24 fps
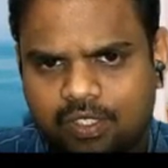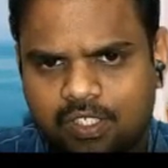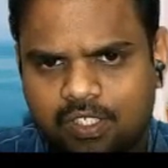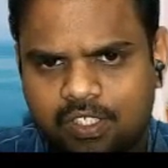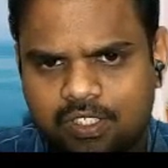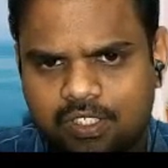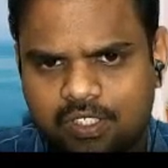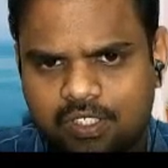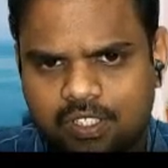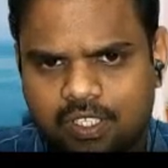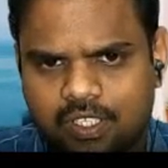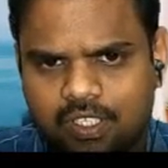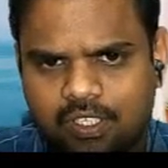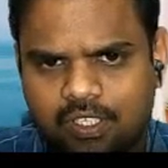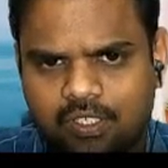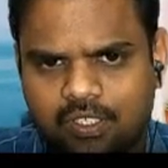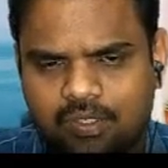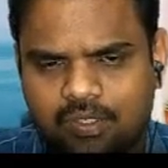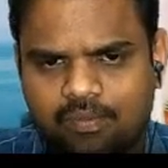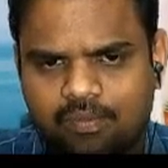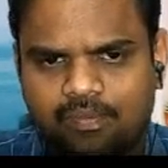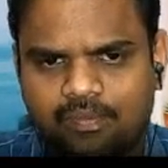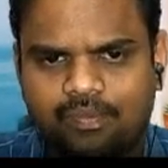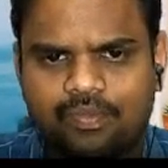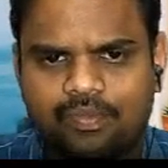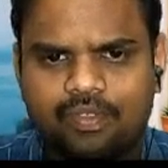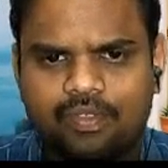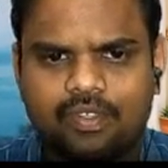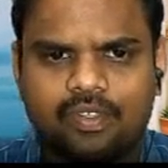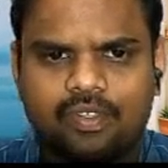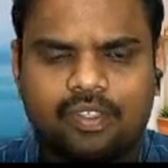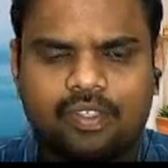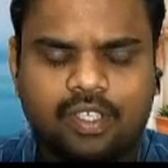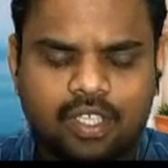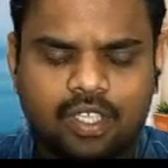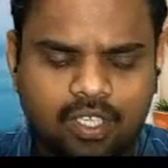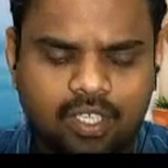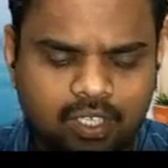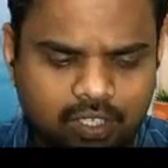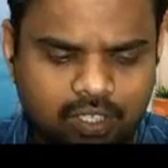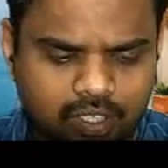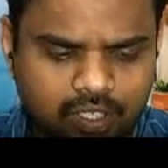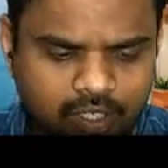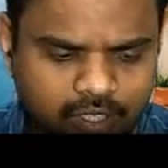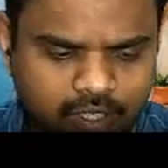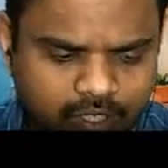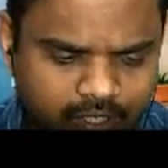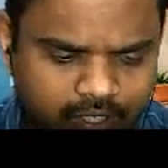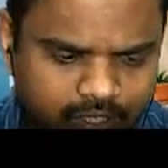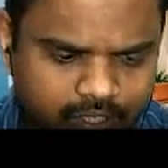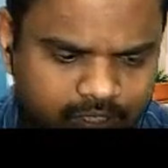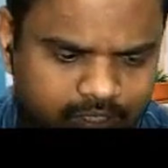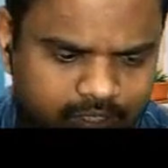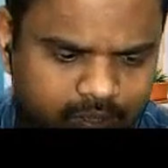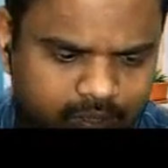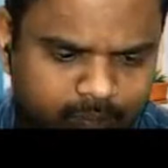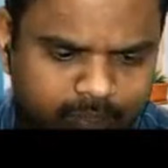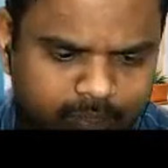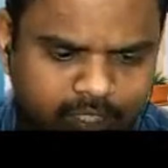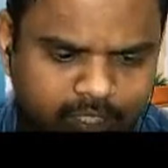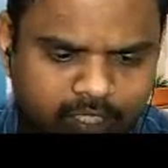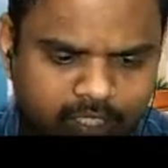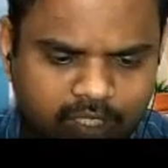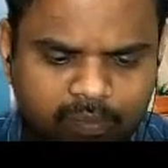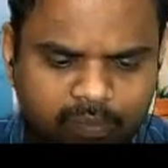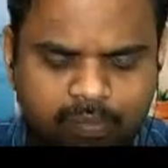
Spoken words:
TCI. Okay, similarly